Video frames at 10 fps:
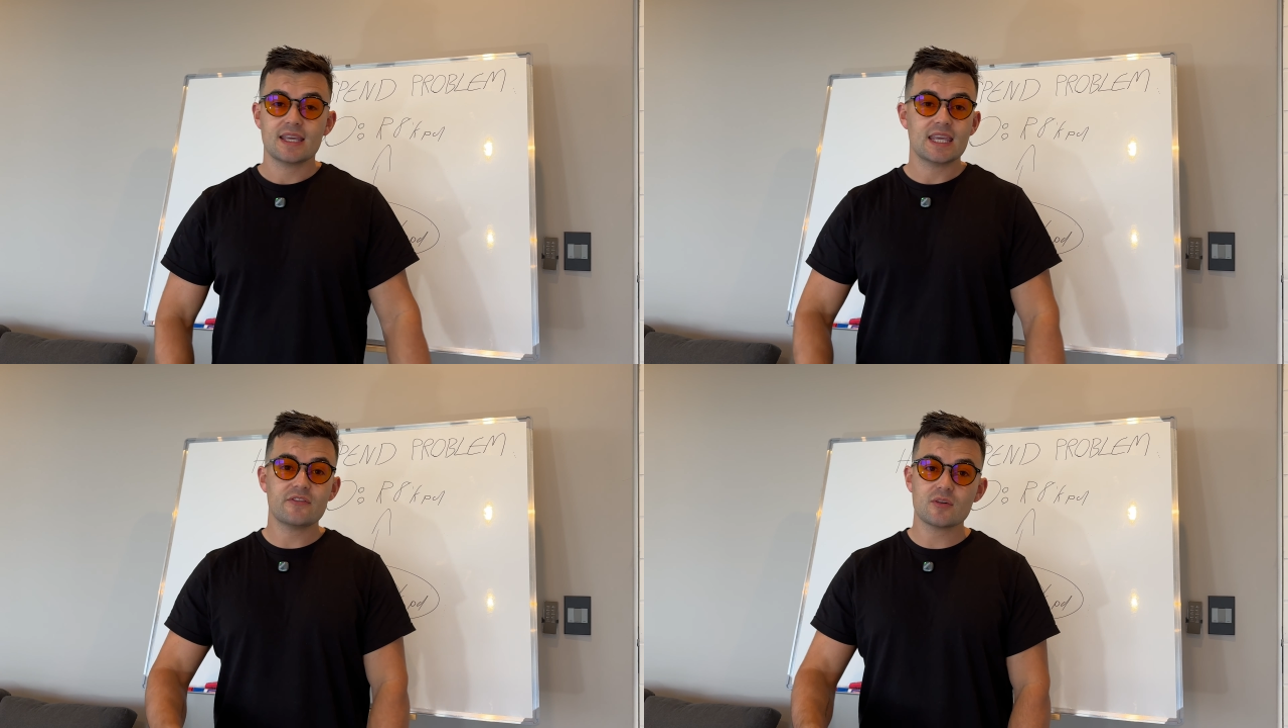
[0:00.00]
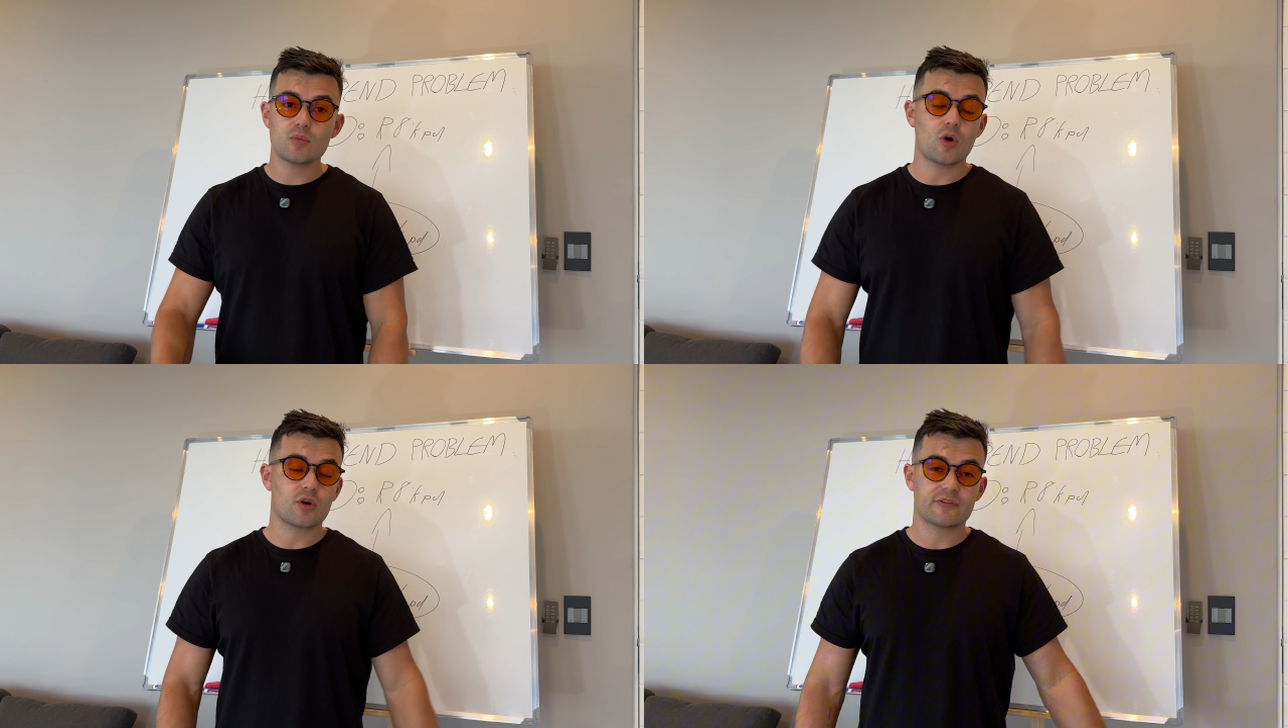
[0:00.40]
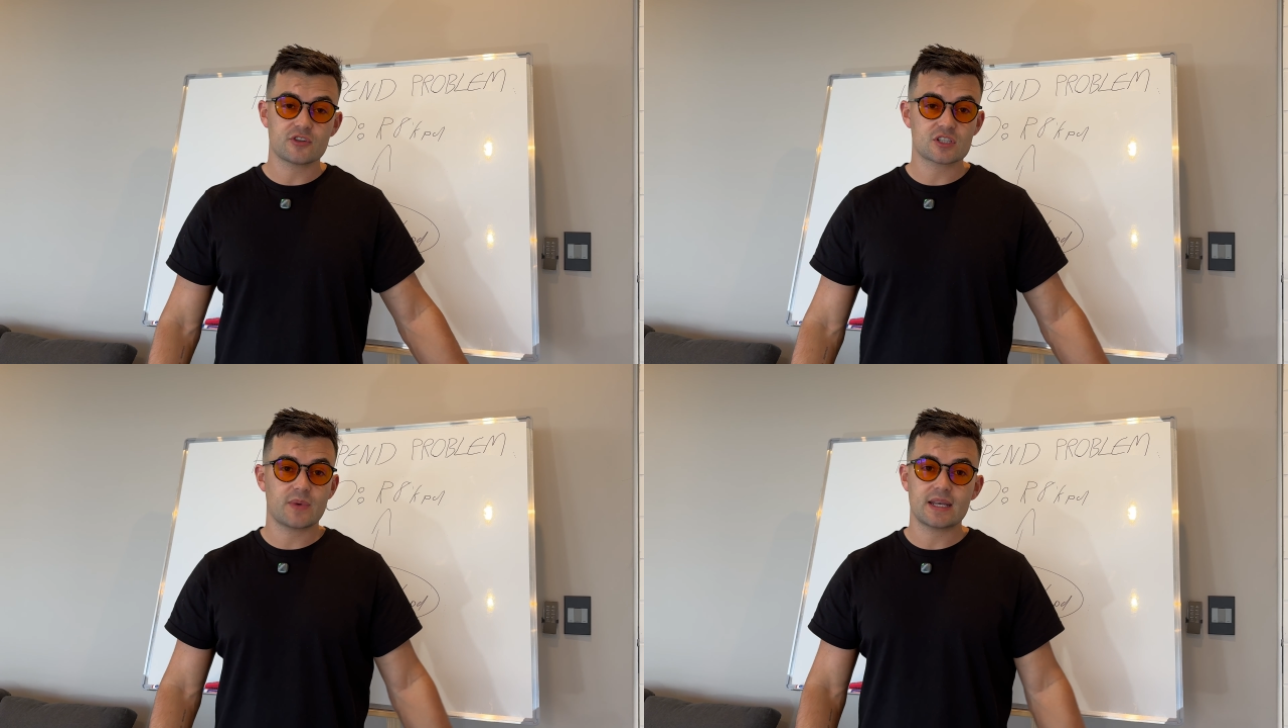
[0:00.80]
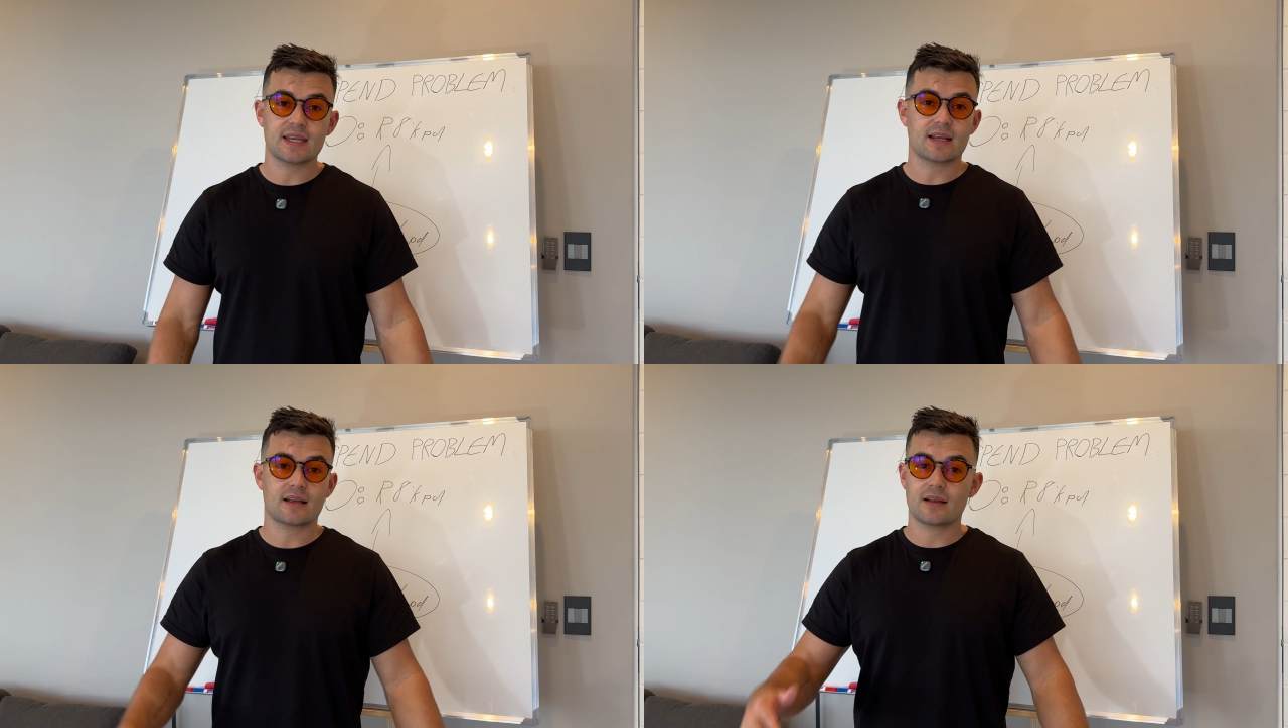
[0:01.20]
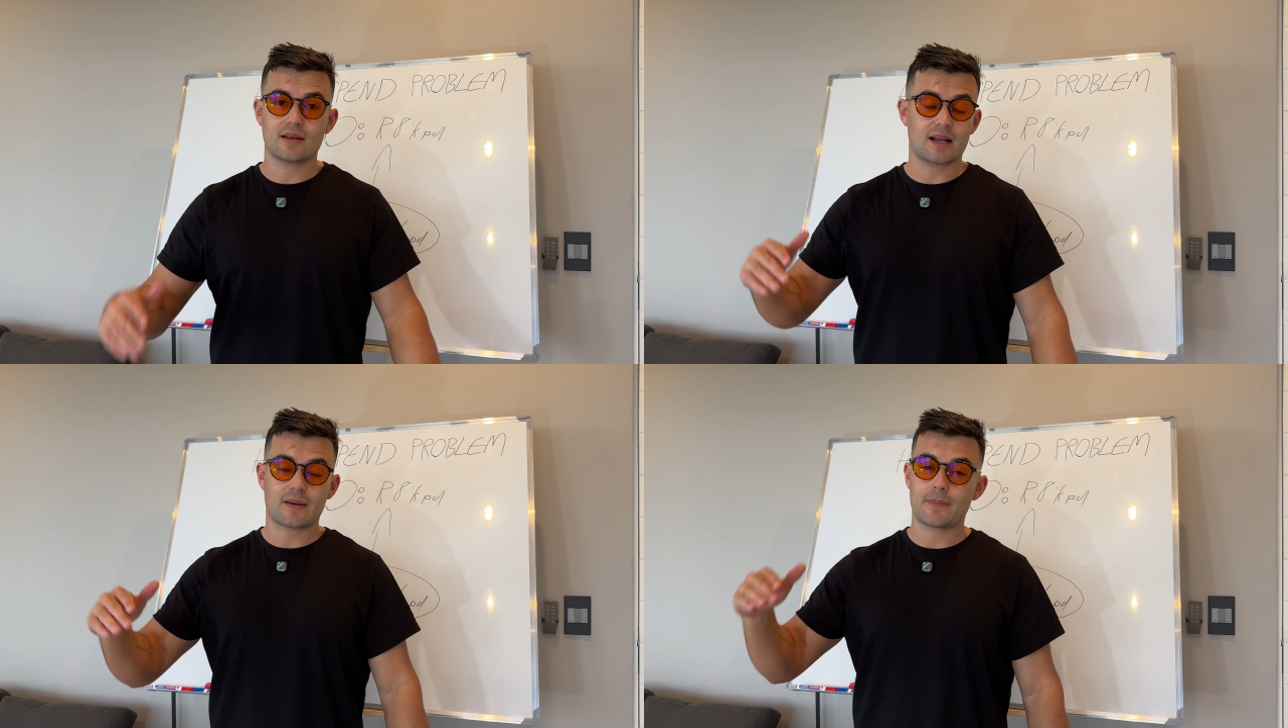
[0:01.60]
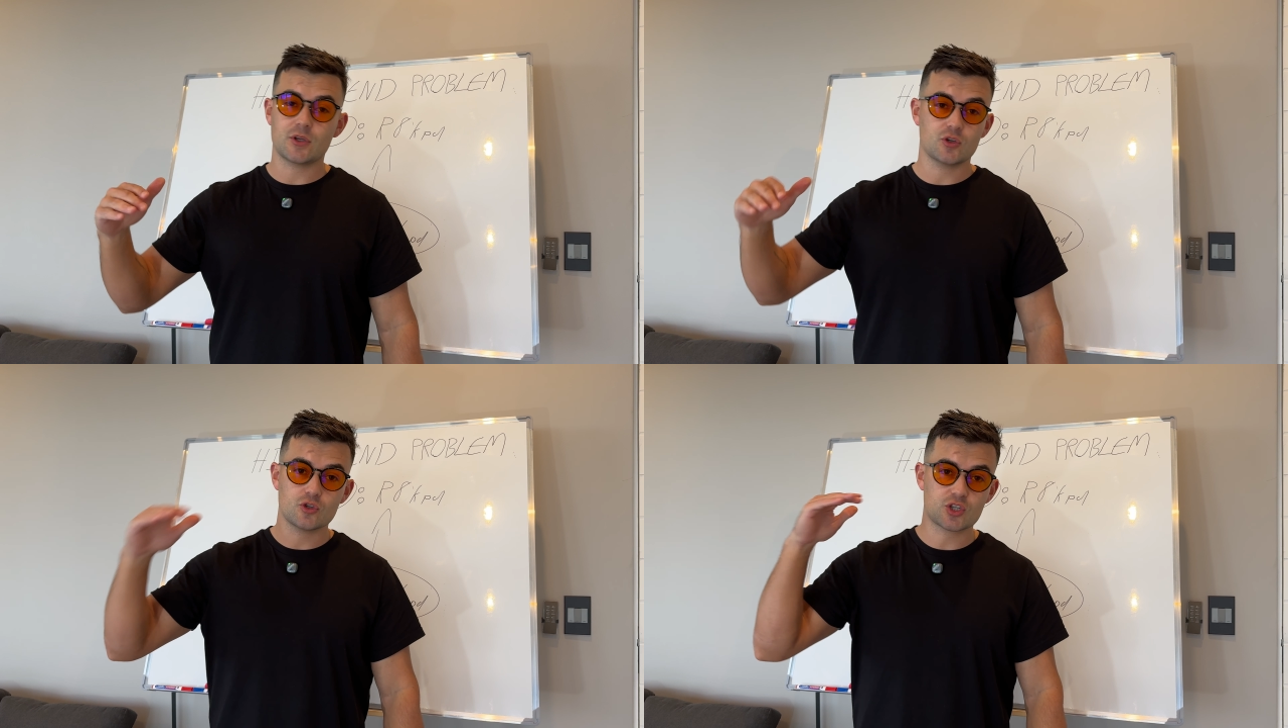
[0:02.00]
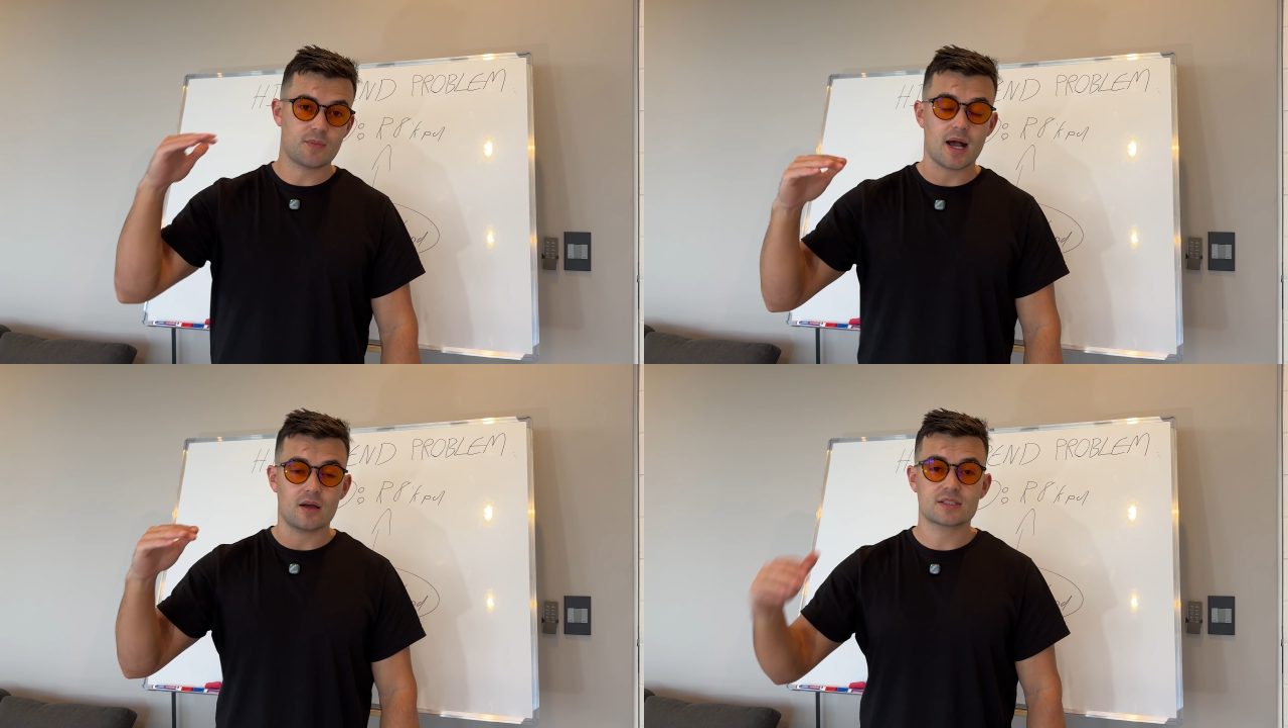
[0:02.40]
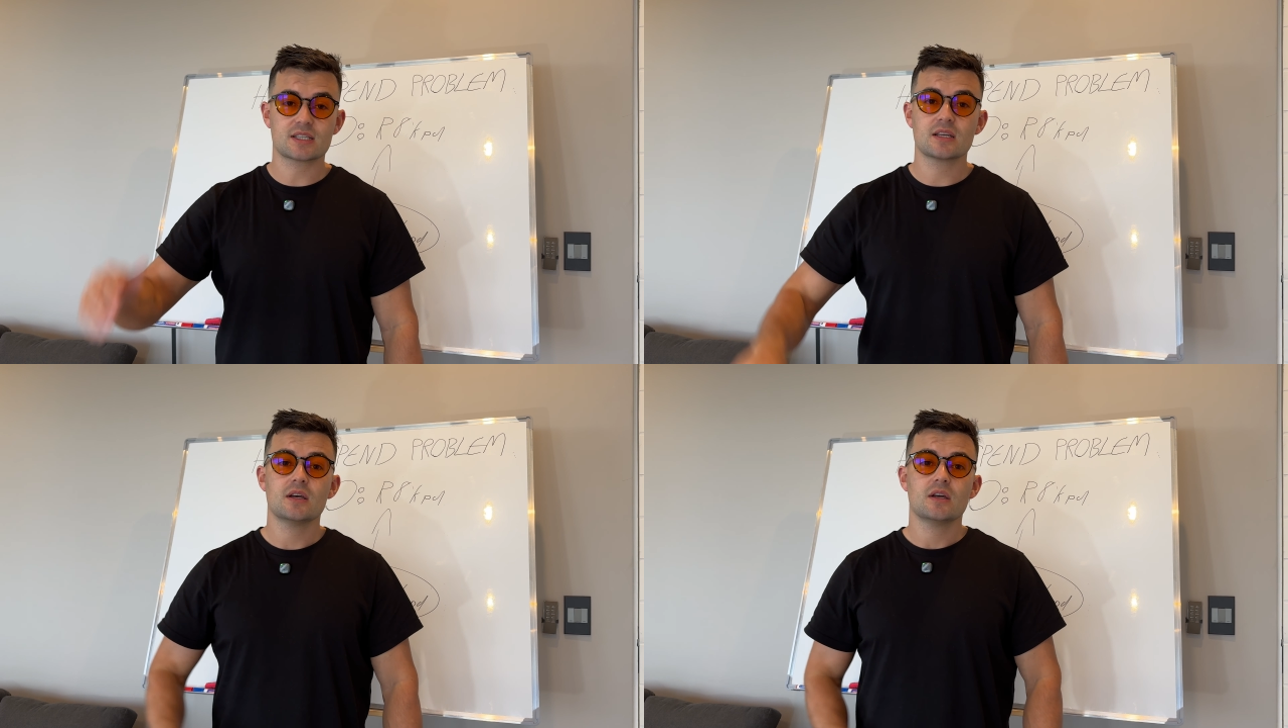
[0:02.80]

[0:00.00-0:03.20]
even more if you're spending like huge amounts.